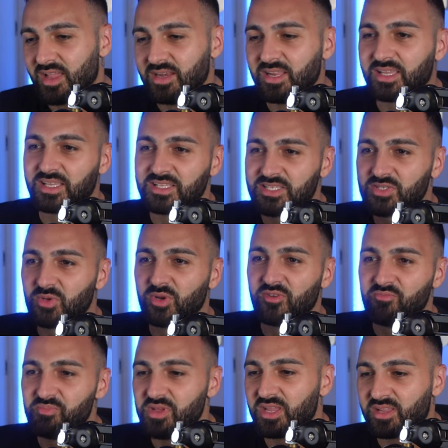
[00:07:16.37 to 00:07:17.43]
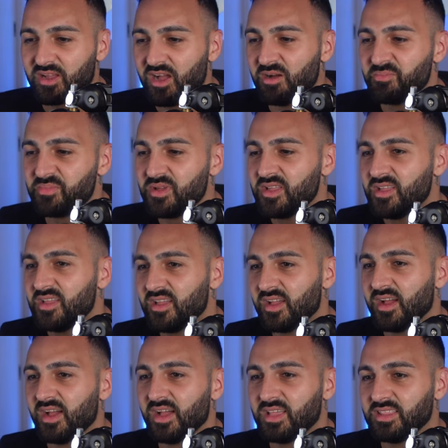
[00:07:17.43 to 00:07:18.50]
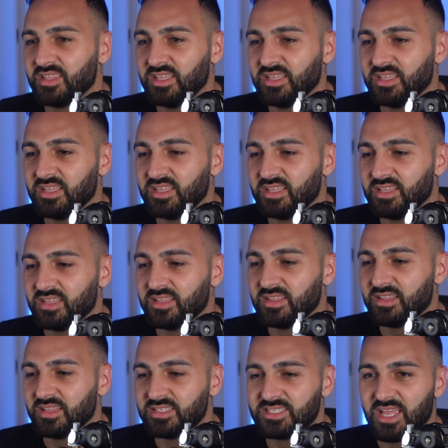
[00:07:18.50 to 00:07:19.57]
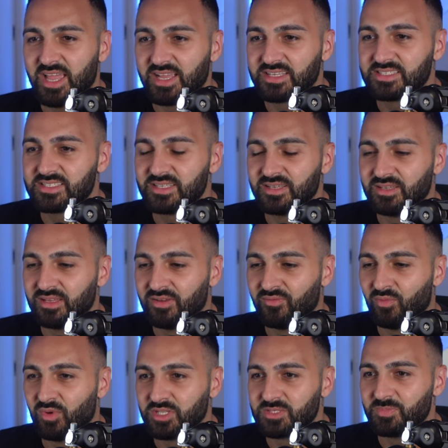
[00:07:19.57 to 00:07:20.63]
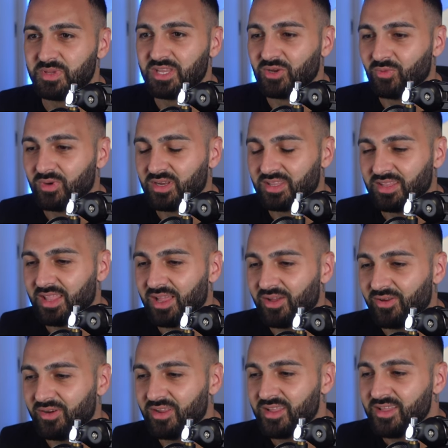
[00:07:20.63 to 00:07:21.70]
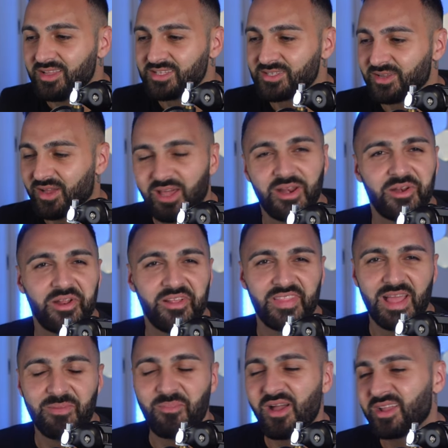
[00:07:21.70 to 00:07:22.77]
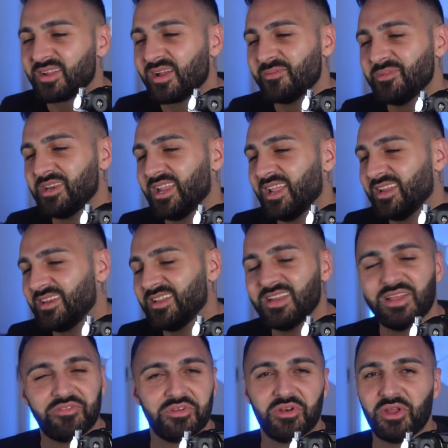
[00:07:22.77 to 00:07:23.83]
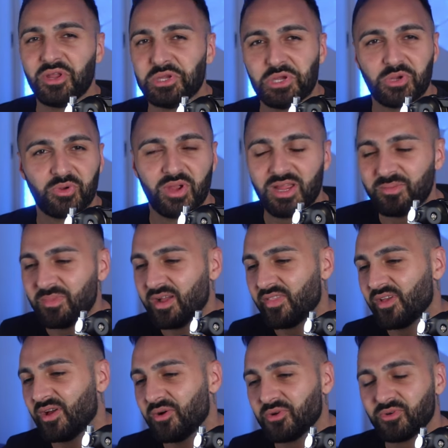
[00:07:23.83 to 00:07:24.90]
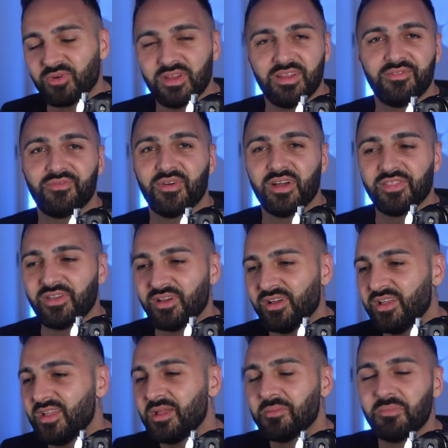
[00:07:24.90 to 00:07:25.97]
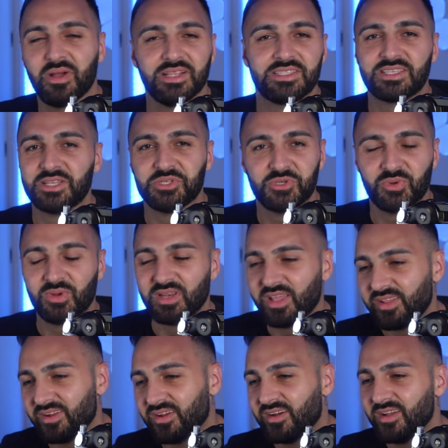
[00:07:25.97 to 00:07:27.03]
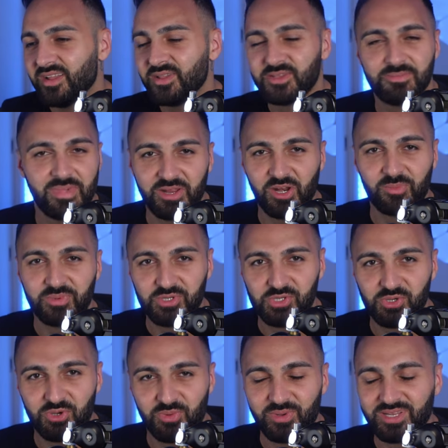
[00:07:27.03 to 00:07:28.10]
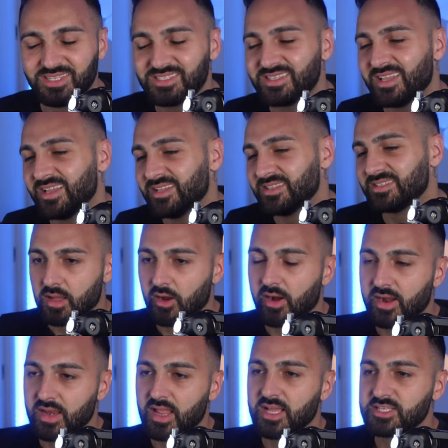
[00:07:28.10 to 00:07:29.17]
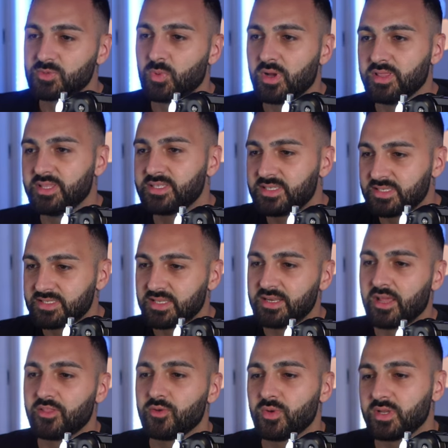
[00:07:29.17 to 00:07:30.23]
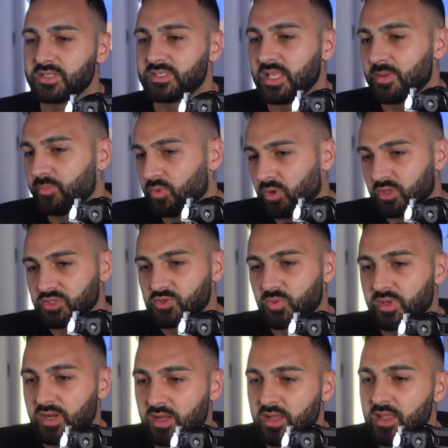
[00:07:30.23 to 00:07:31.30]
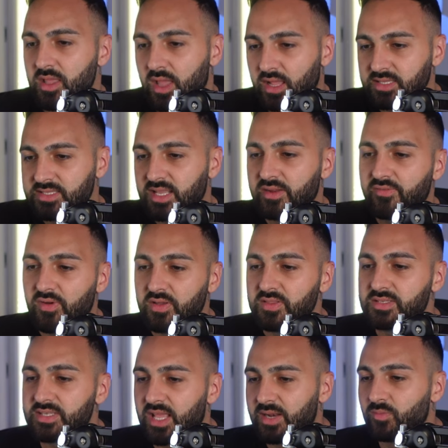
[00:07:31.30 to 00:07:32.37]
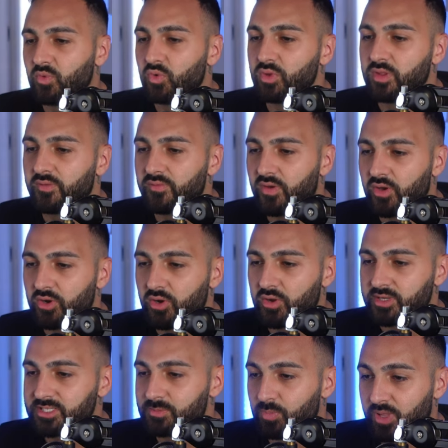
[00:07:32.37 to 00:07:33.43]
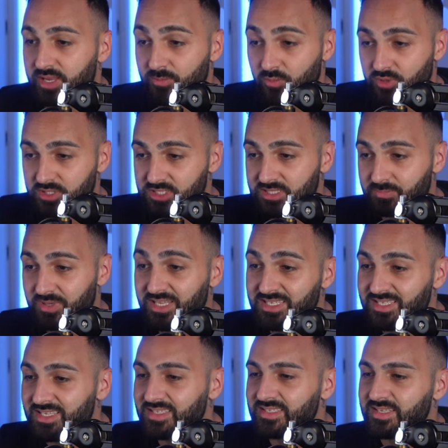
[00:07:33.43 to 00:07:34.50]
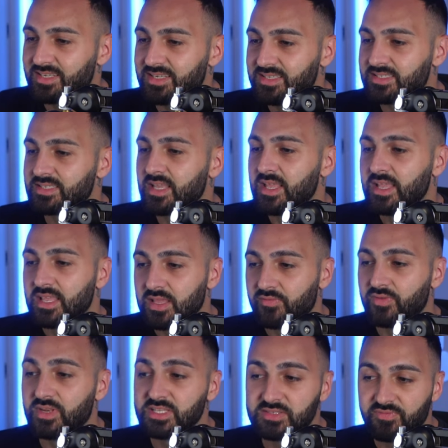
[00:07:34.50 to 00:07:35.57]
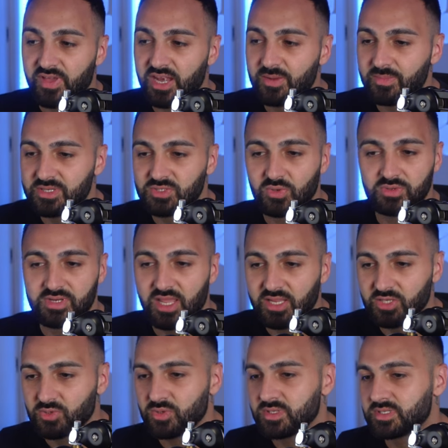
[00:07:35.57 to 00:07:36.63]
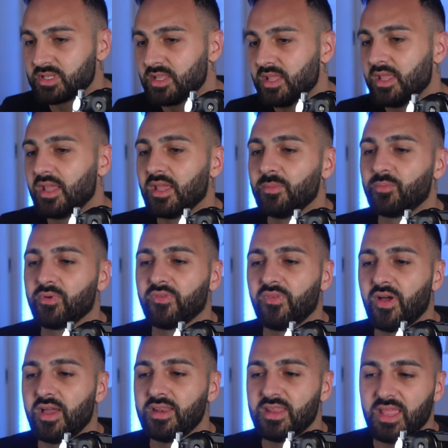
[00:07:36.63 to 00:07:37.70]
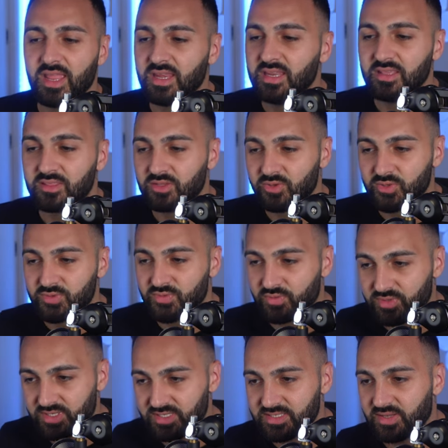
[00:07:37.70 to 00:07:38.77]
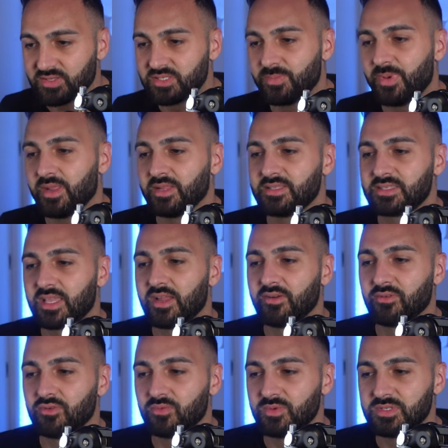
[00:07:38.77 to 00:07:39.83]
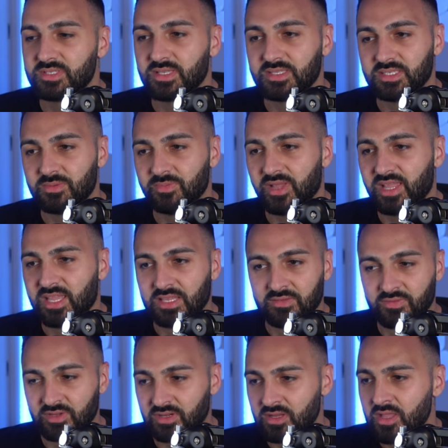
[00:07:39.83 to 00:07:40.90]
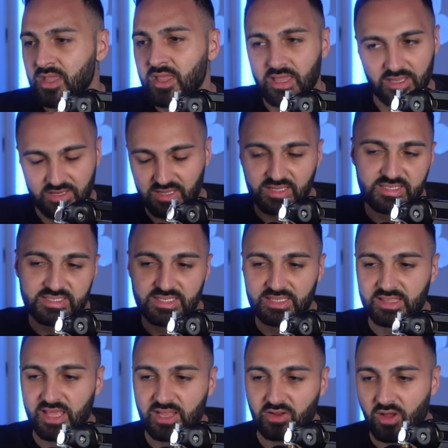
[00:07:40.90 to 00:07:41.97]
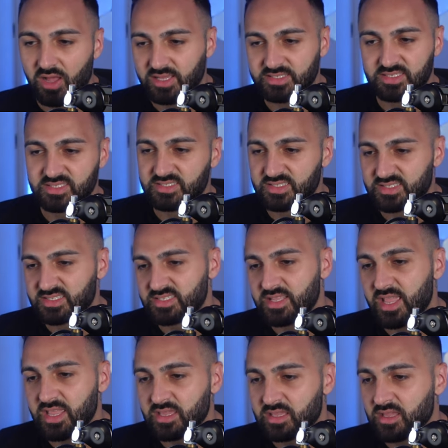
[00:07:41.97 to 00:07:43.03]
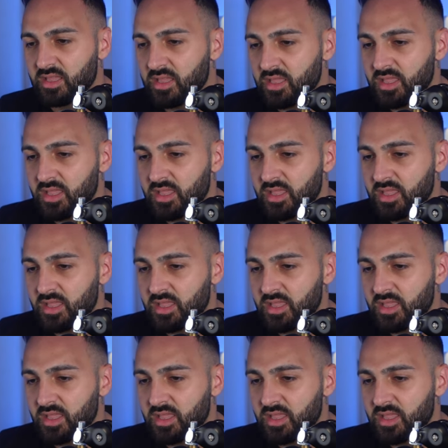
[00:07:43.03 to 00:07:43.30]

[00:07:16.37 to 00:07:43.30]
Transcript: And it can sort of pick up uh, the the text uh, of what's being written down. So I don't know. That might come in handy. You never know. Your grandmother or grandfather might send you a letter. You may not be sure what it says. All right, last one. This is another example on Twitter. Identify this animal in the photo, explain what species it is, if it is venomous or dangerous, and provide any other useful details about its characteristics and behavior. And you can see there, guys, it's a snake.